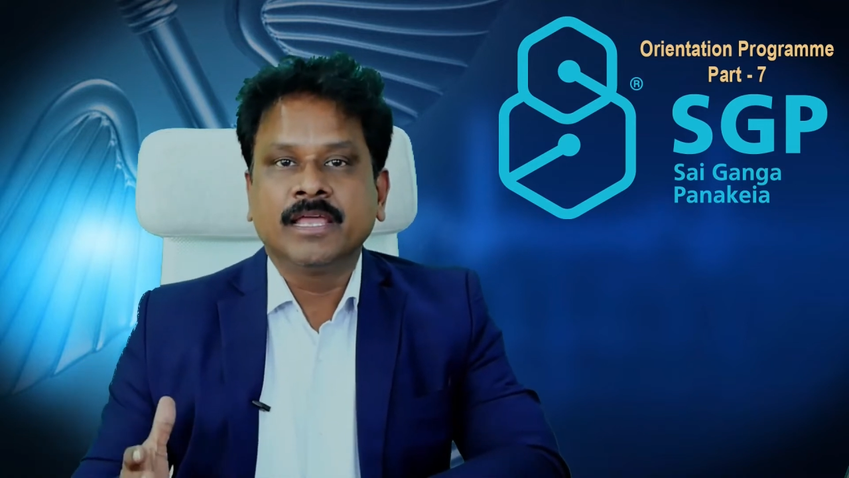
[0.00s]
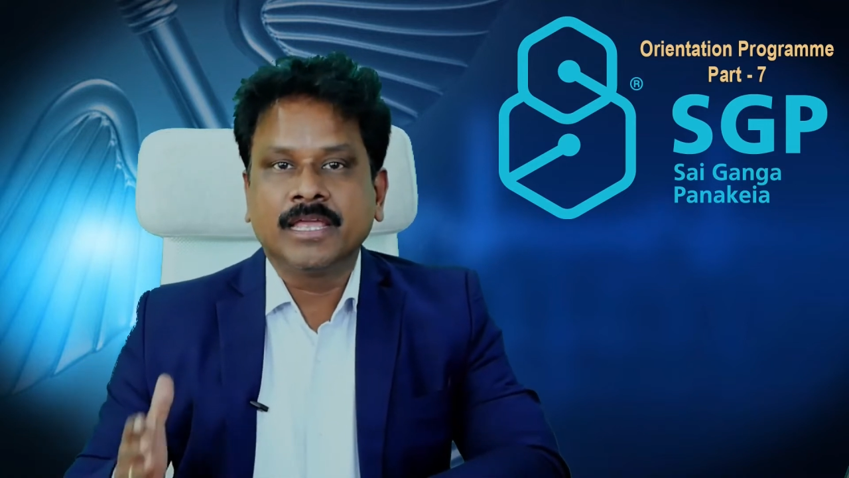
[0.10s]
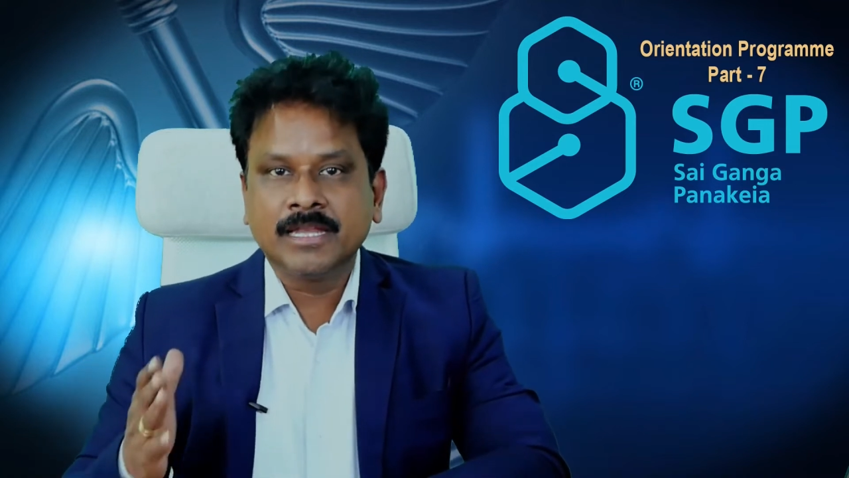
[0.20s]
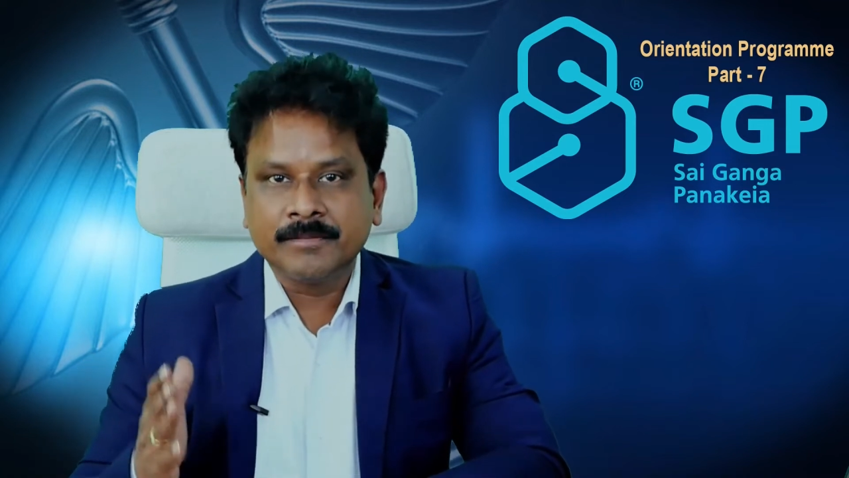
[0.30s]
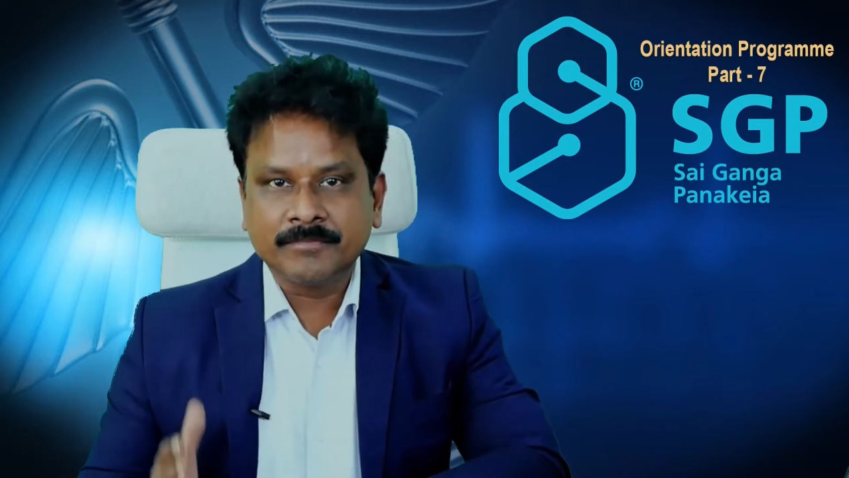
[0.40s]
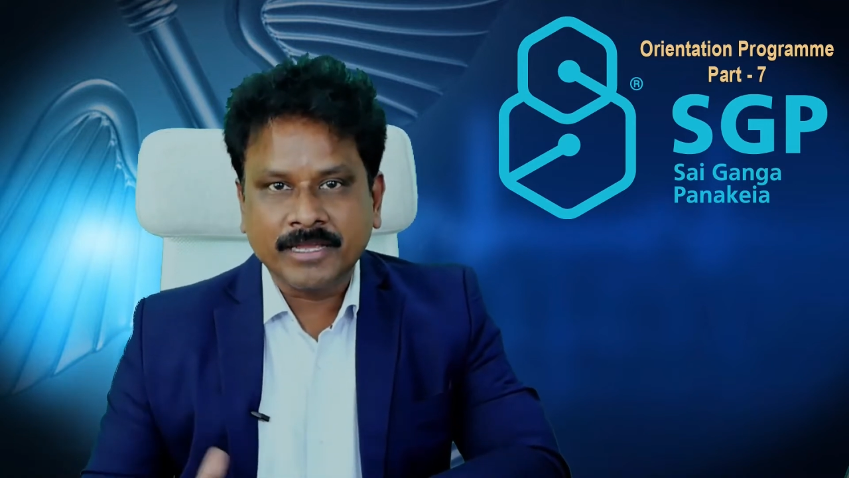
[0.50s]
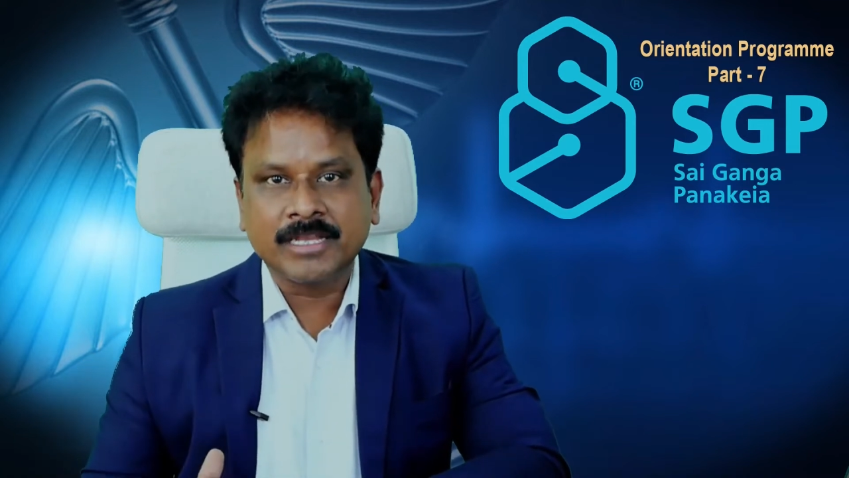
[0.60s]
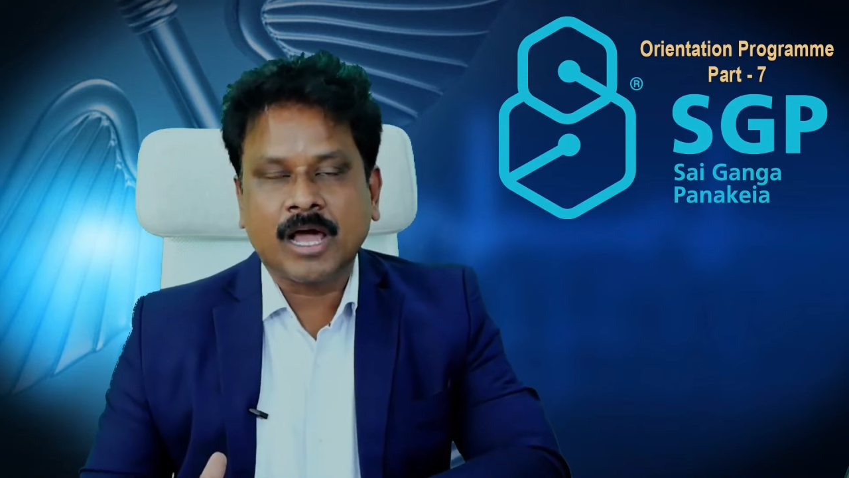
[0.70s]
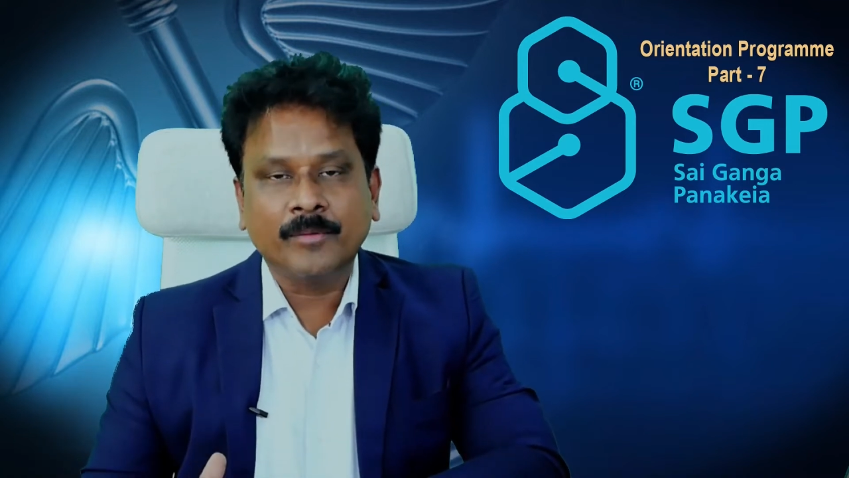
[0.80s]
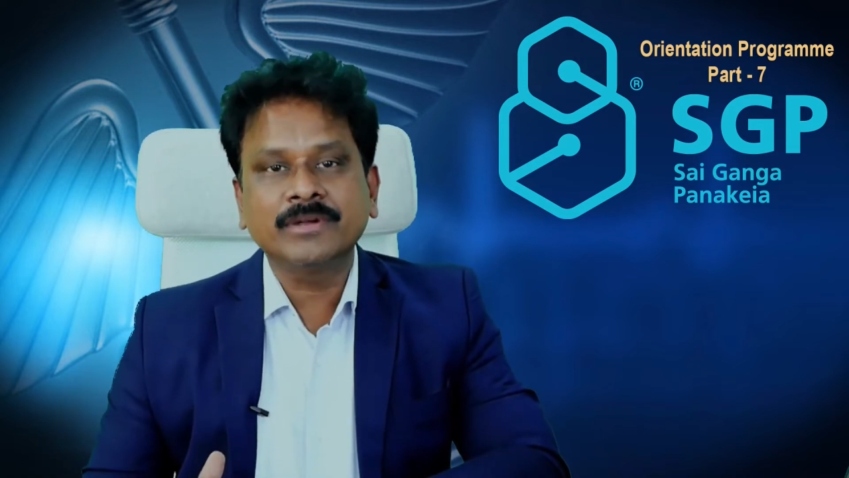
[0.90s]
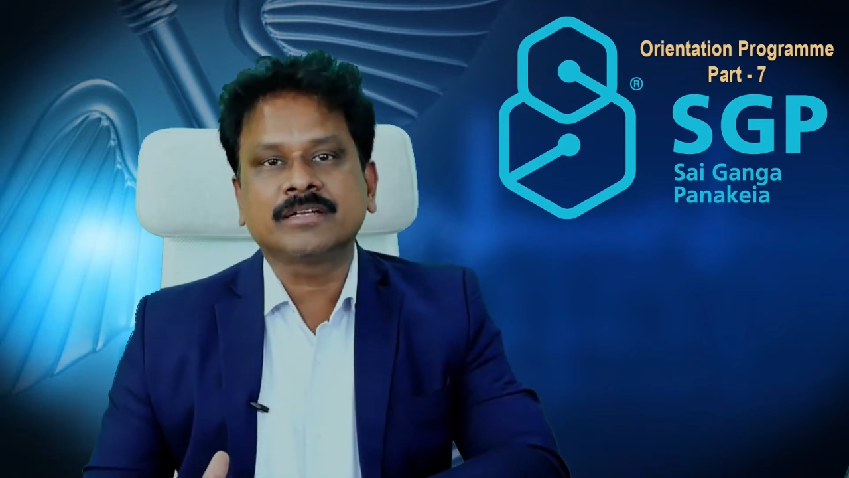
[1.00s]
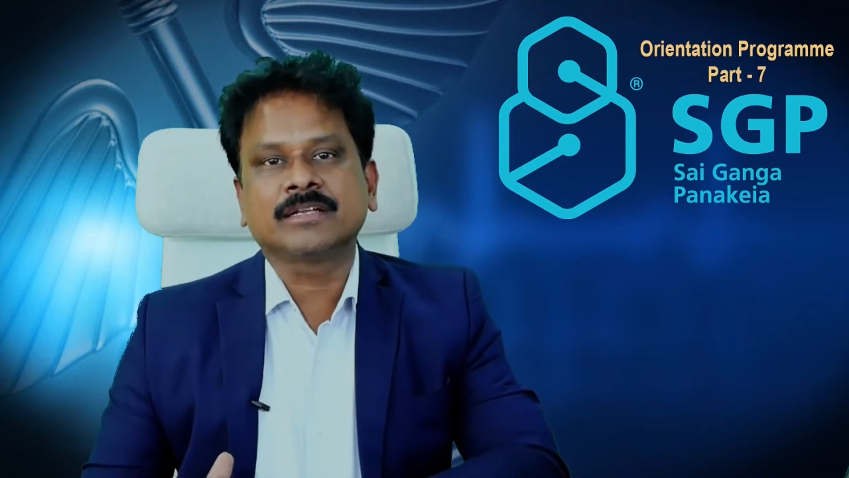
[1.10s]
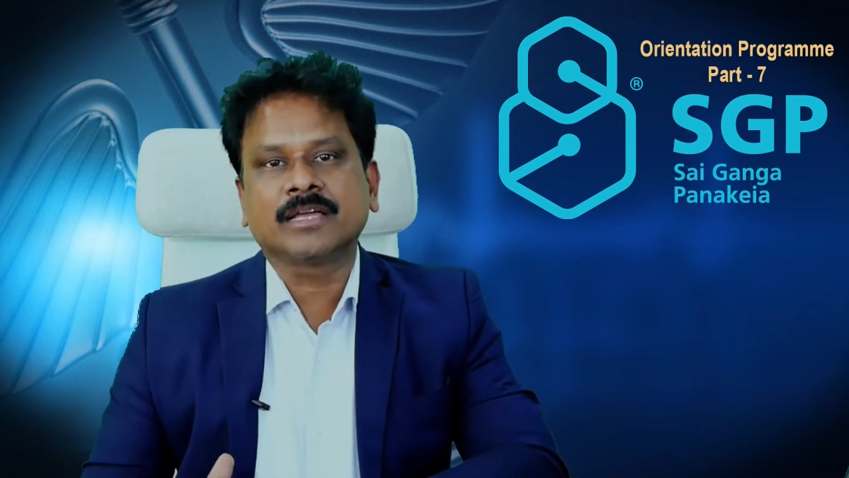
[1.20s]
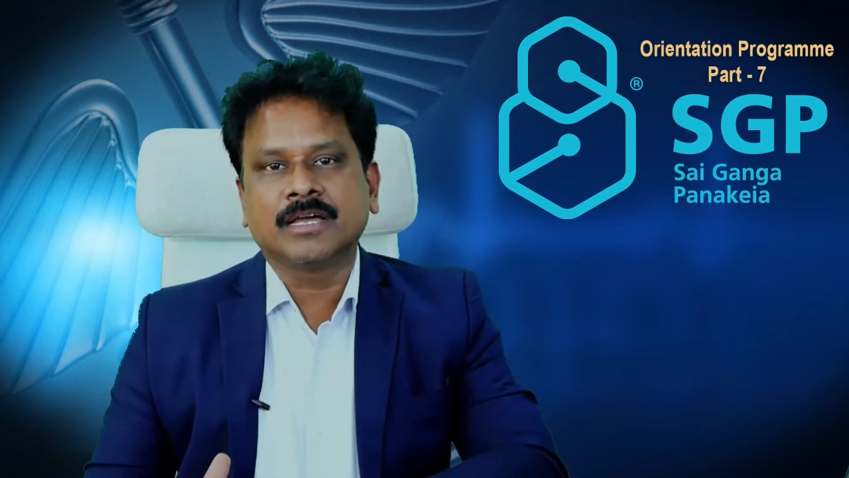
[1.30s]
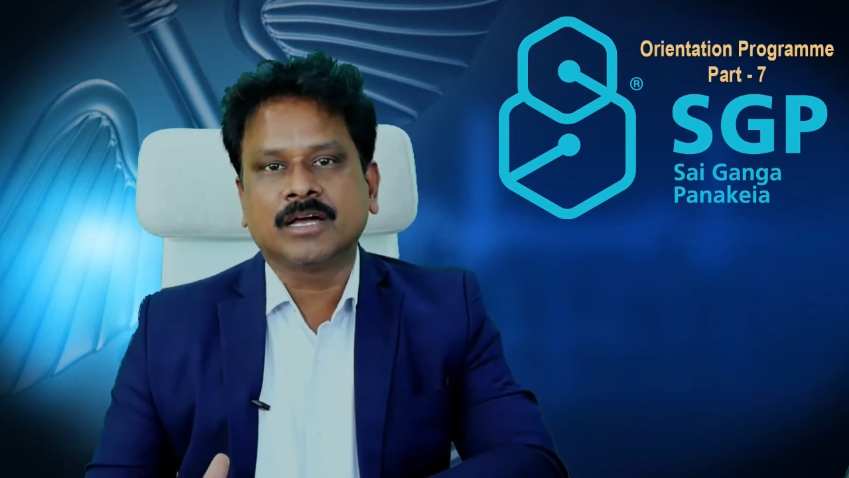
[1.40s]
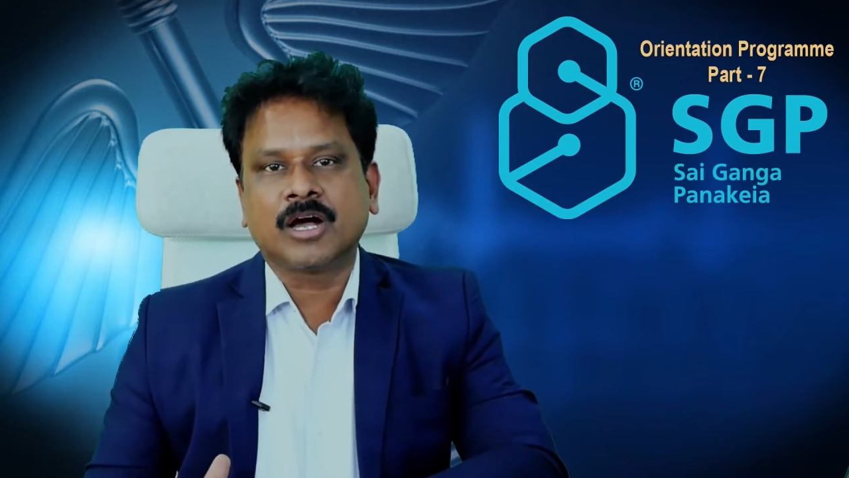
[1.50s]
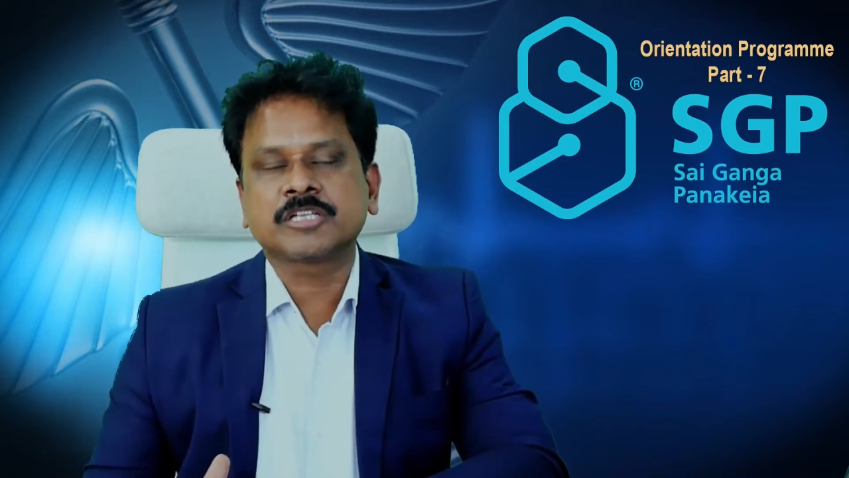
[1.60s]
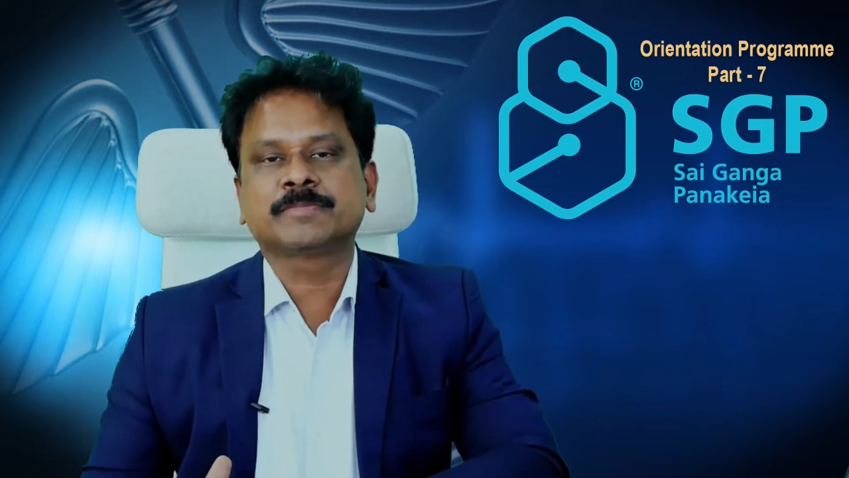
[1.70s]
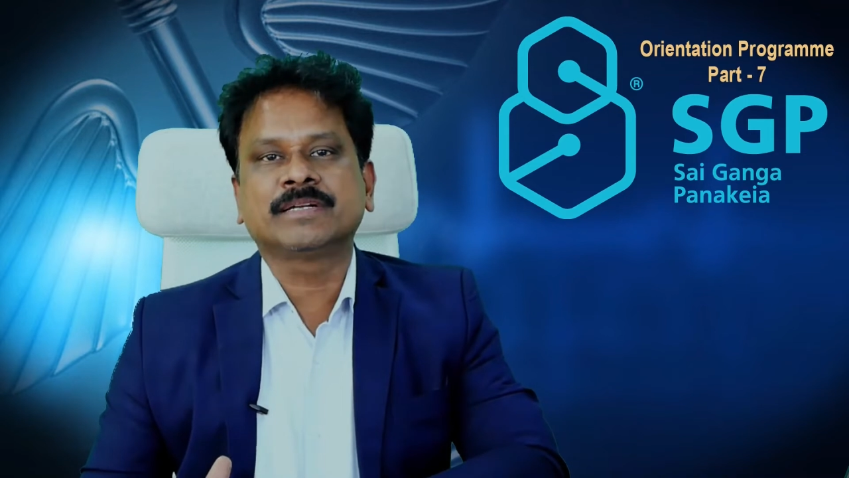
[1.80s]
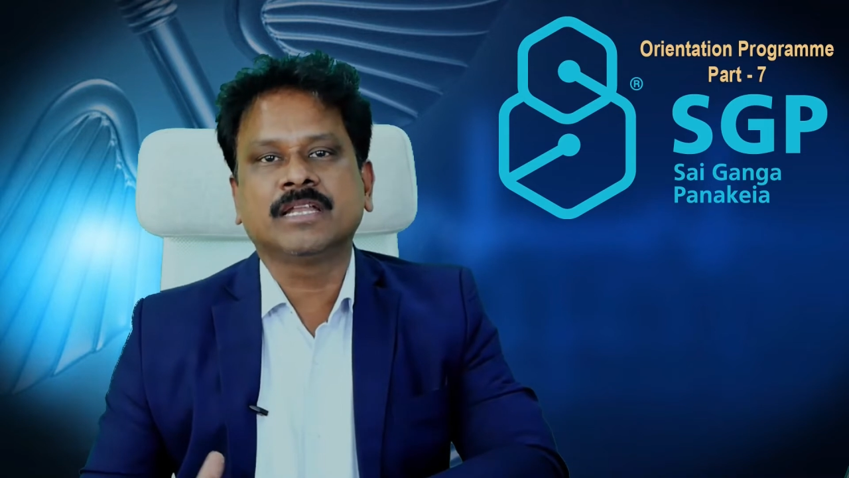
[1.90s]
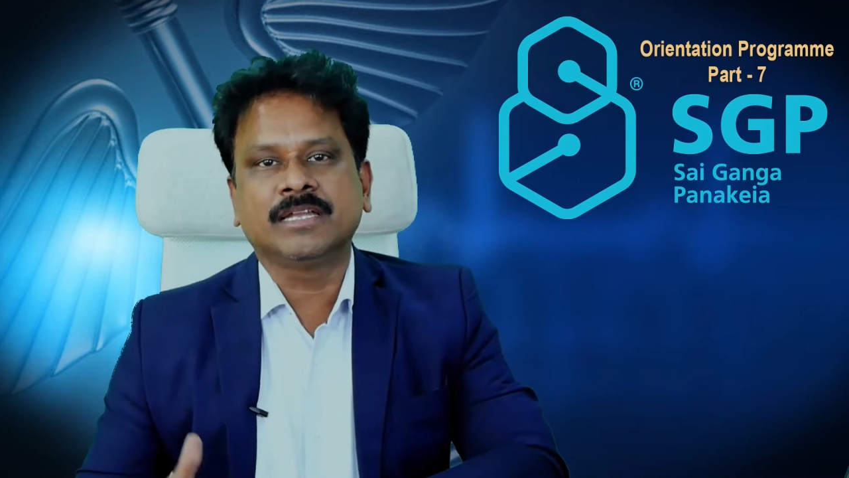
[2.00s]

in our hospital,